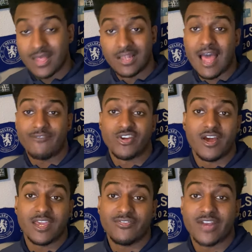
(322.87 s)

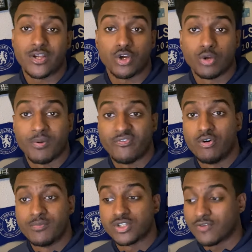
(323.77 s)
Lavia even had a good
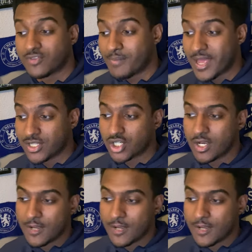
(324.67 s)
performance off the bench.